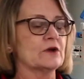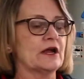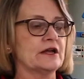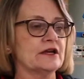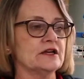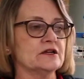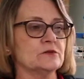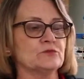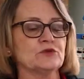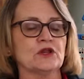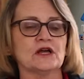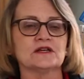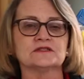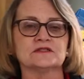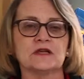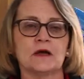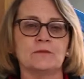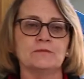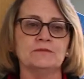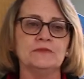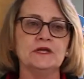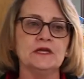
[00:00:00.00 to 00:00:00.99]
ready to plug
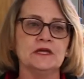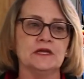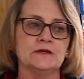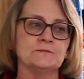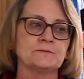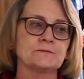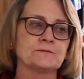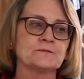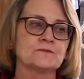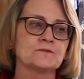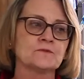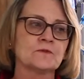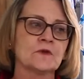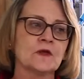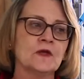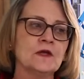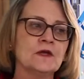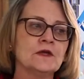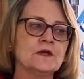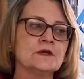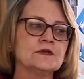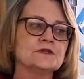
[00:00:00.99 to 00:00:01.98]
something in.
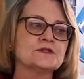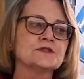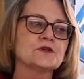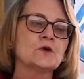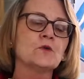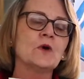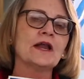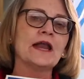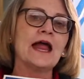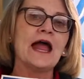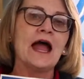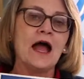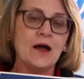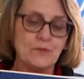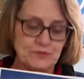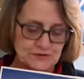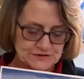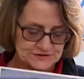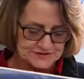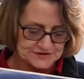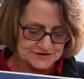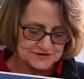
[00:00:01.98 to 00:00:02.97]
So what
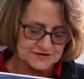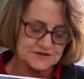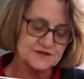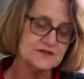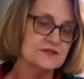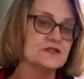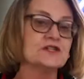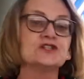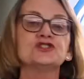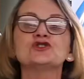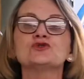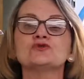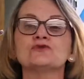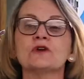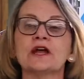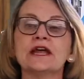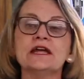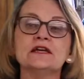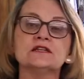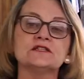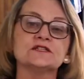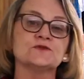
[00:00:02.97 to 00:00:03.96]
happens is the
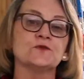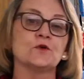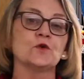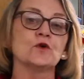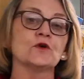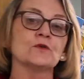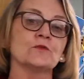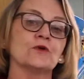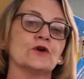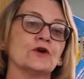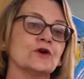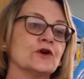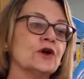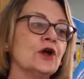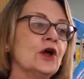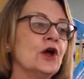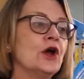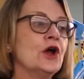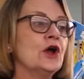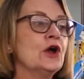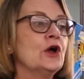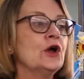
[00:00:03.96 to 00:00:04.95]
transformer
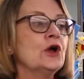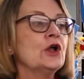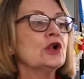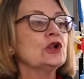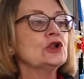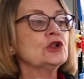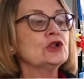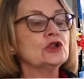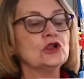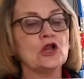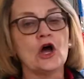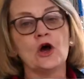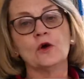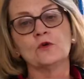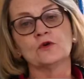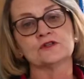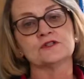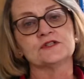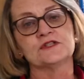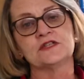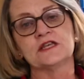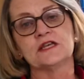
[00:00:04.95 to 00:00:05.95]

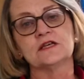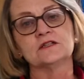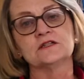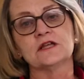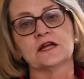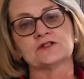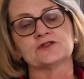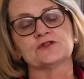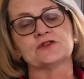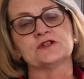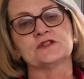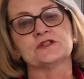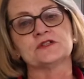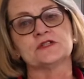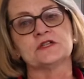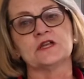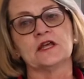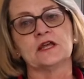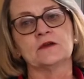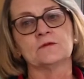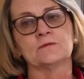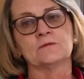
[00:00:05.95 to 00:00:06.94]
lowers the
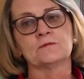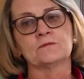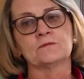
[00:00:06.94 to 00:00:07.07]
electricity.